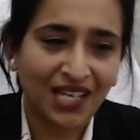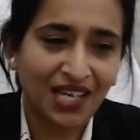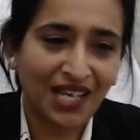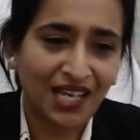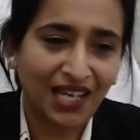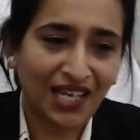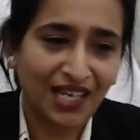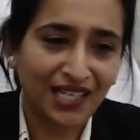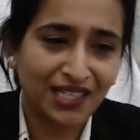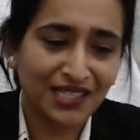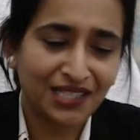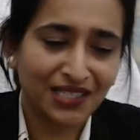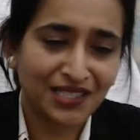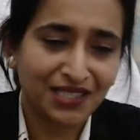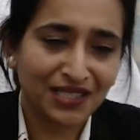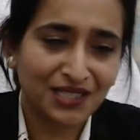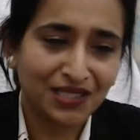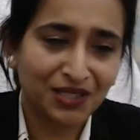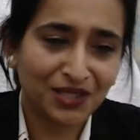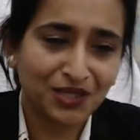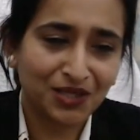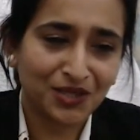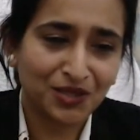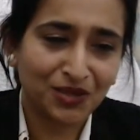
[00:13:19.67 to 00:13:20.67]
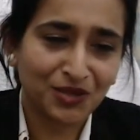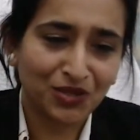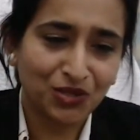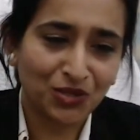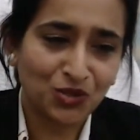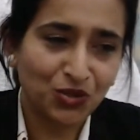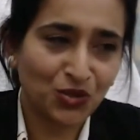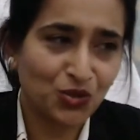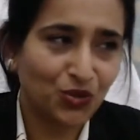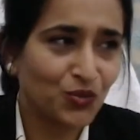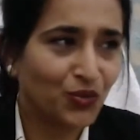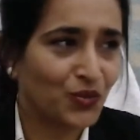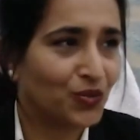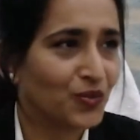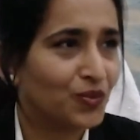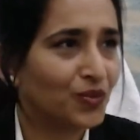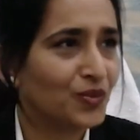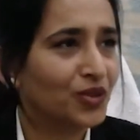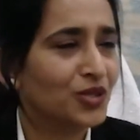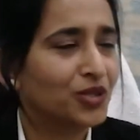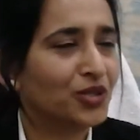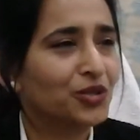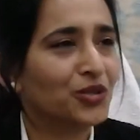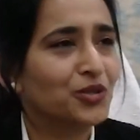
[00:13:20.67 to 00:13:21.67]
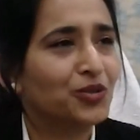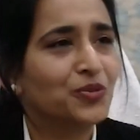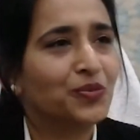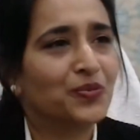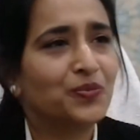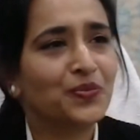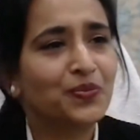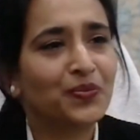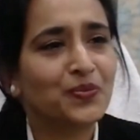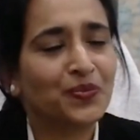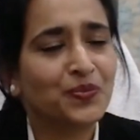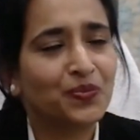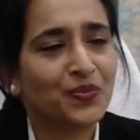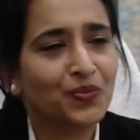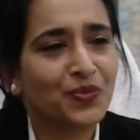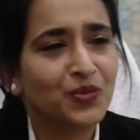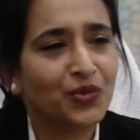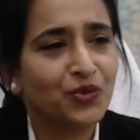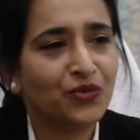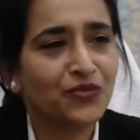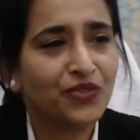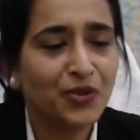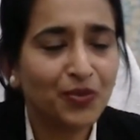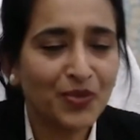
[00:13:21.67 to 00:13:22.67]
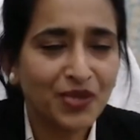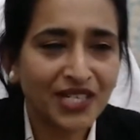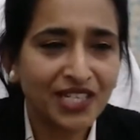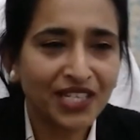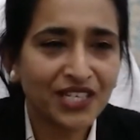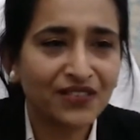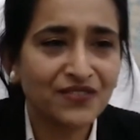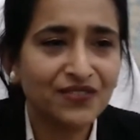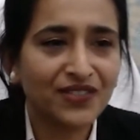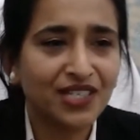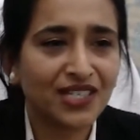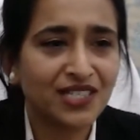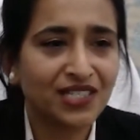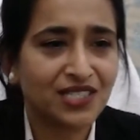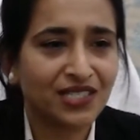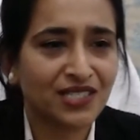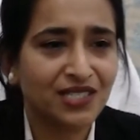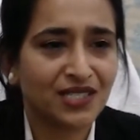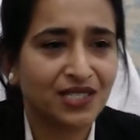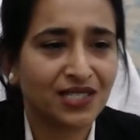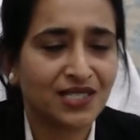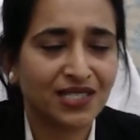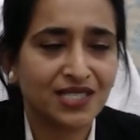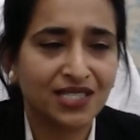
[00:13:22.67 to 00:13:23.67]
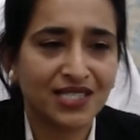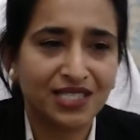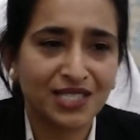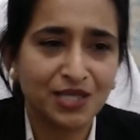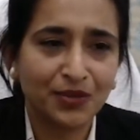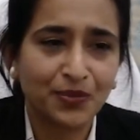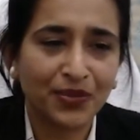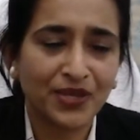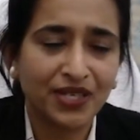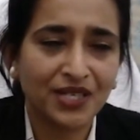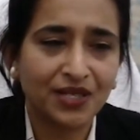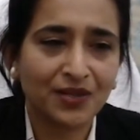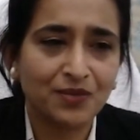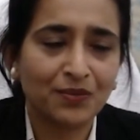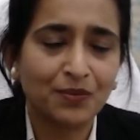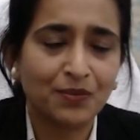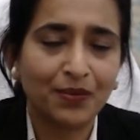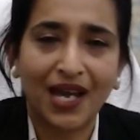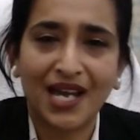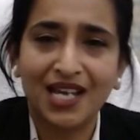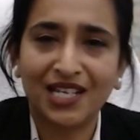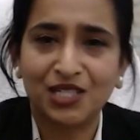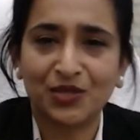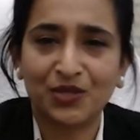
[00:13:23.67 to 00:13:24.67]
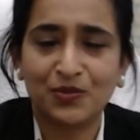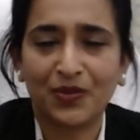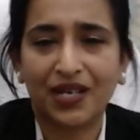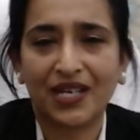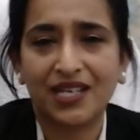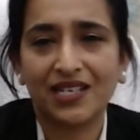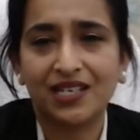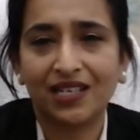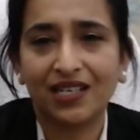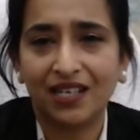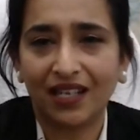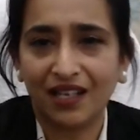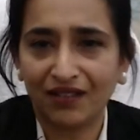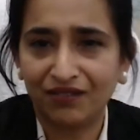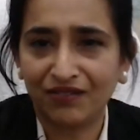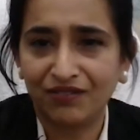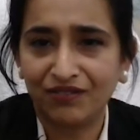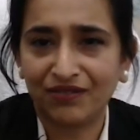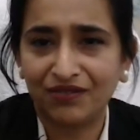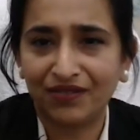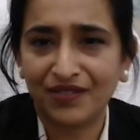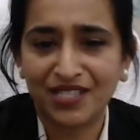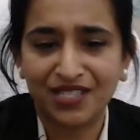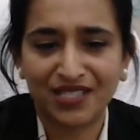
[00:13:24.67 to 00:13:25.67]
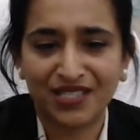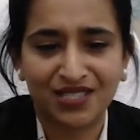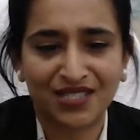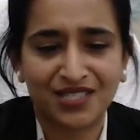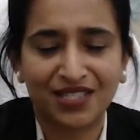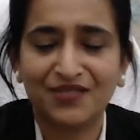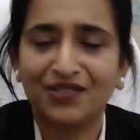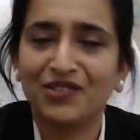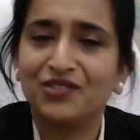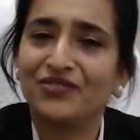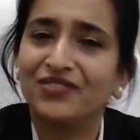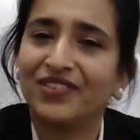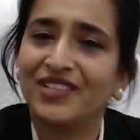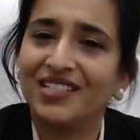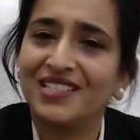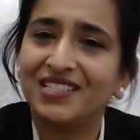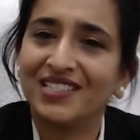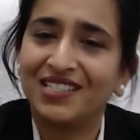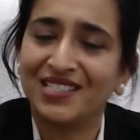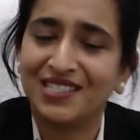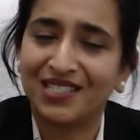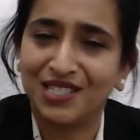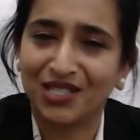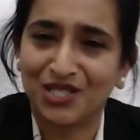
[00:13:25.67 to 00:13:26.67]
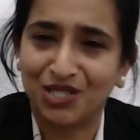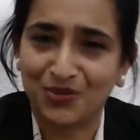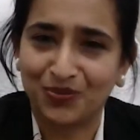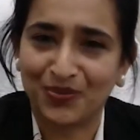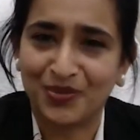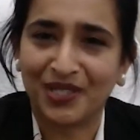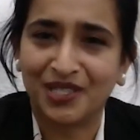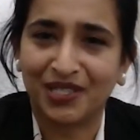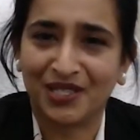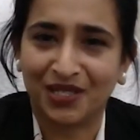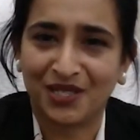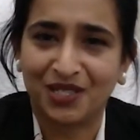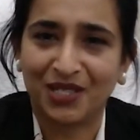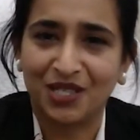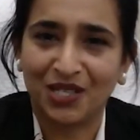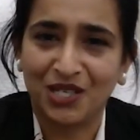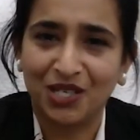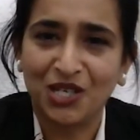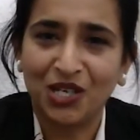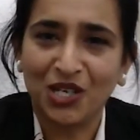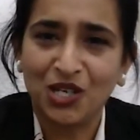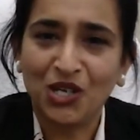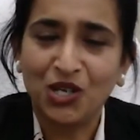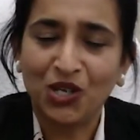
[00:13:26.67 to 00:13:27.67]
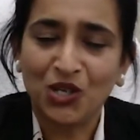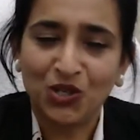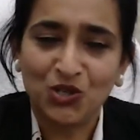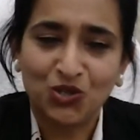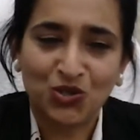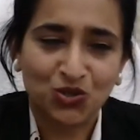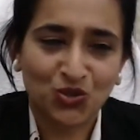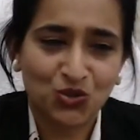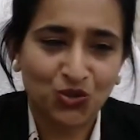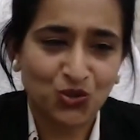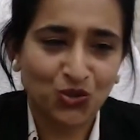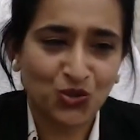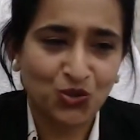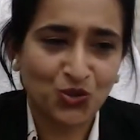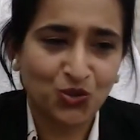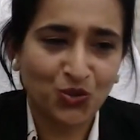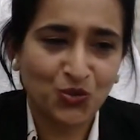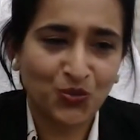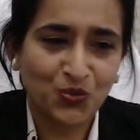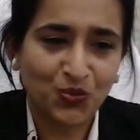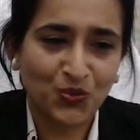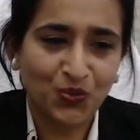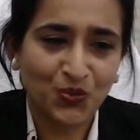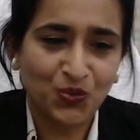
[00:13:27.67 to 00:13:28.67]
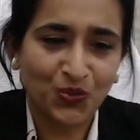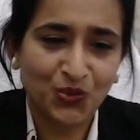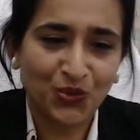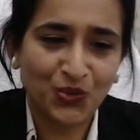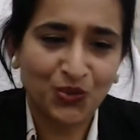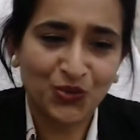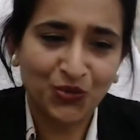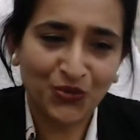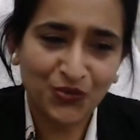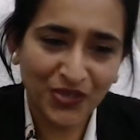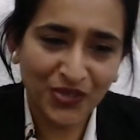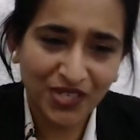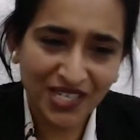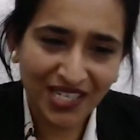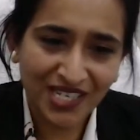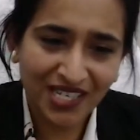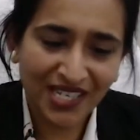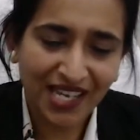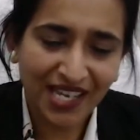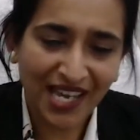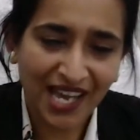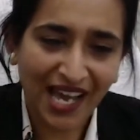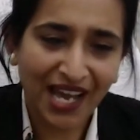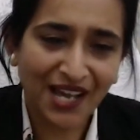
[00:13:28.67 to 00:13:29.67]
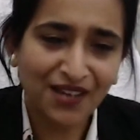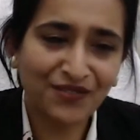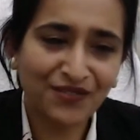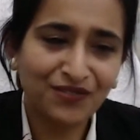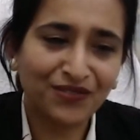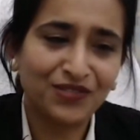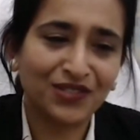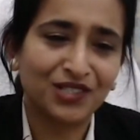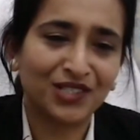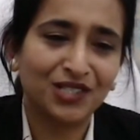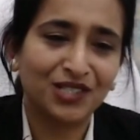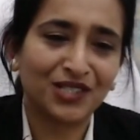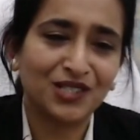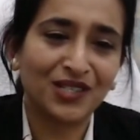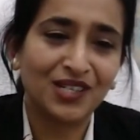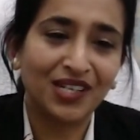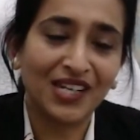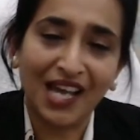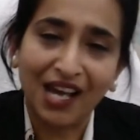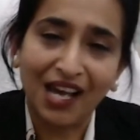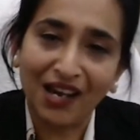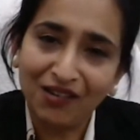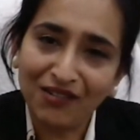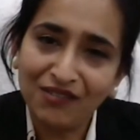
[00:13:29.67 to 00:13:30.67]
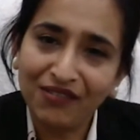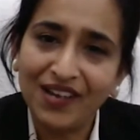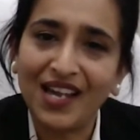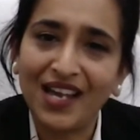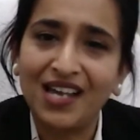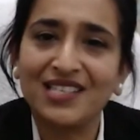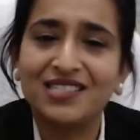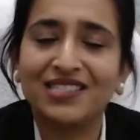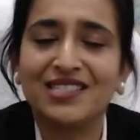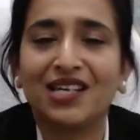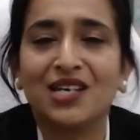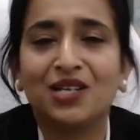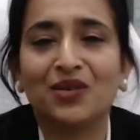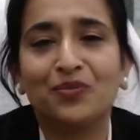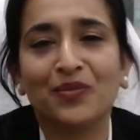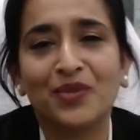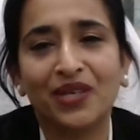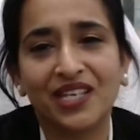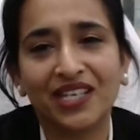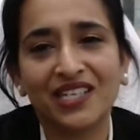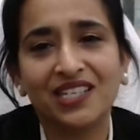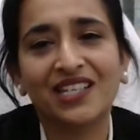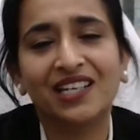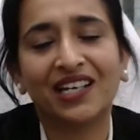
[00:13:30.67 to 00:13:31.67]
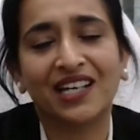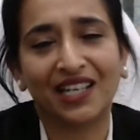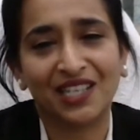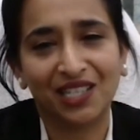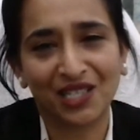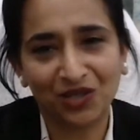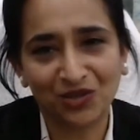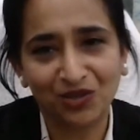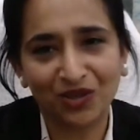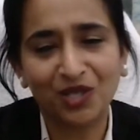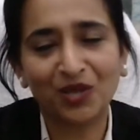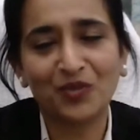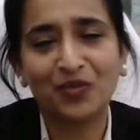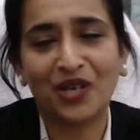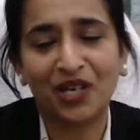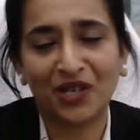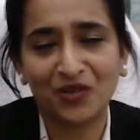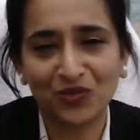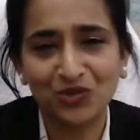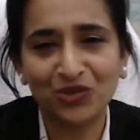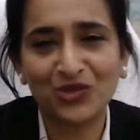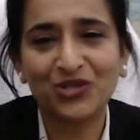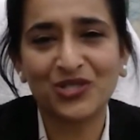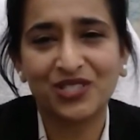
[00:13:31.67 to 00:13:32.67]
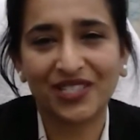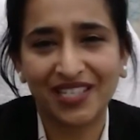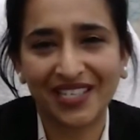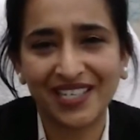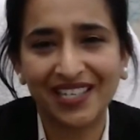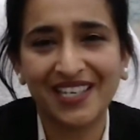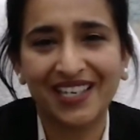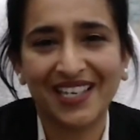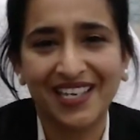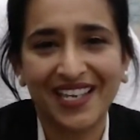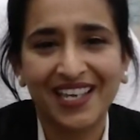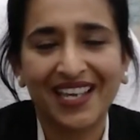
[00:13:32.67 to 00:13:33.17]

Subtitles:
And, you know, we believe that discipline backed by love is never felt as discipline. So we have love as our main curriculum, I would say.